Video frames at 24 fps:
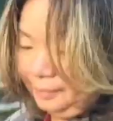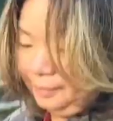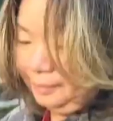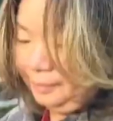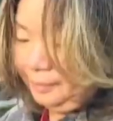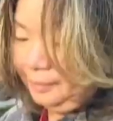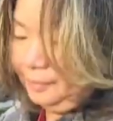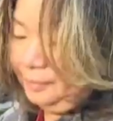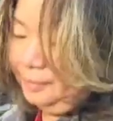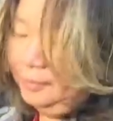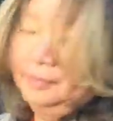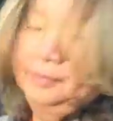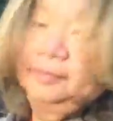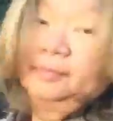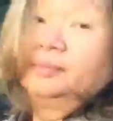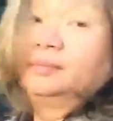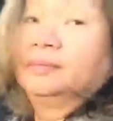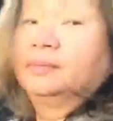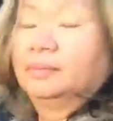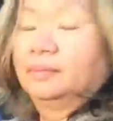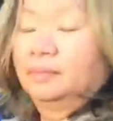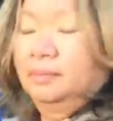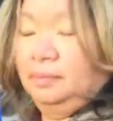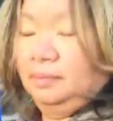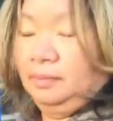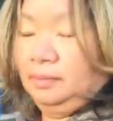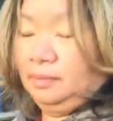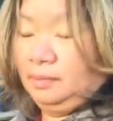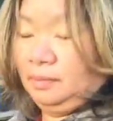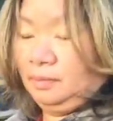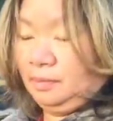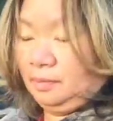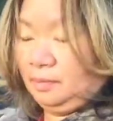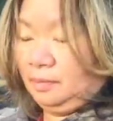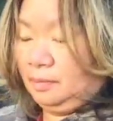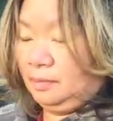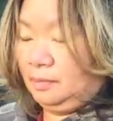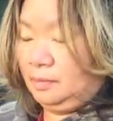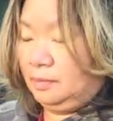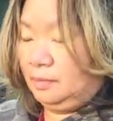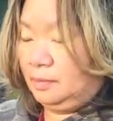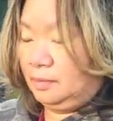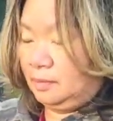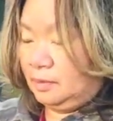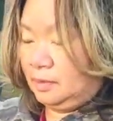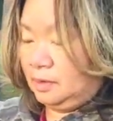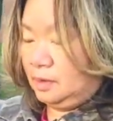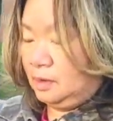
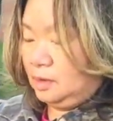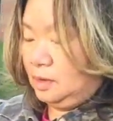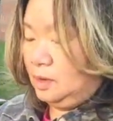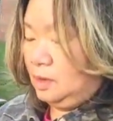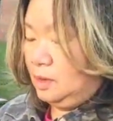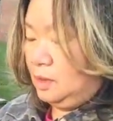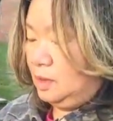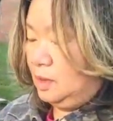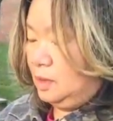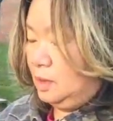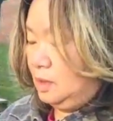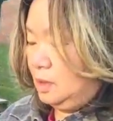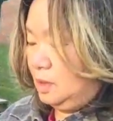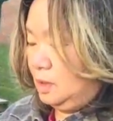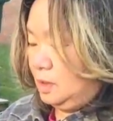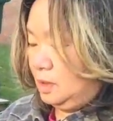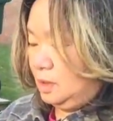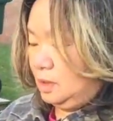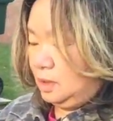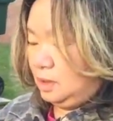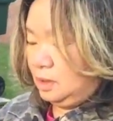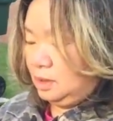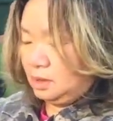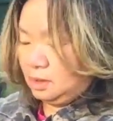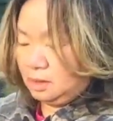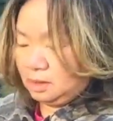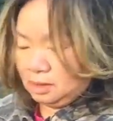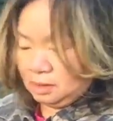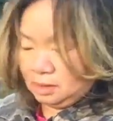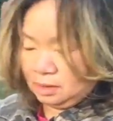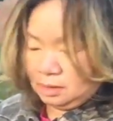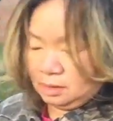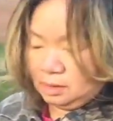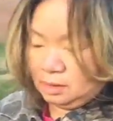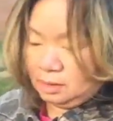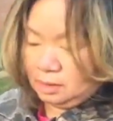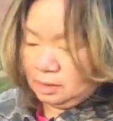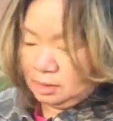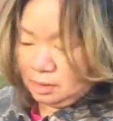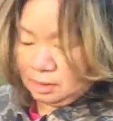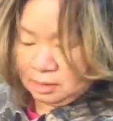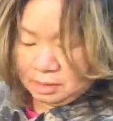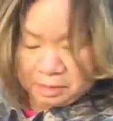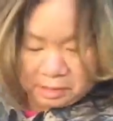Nobody speaks.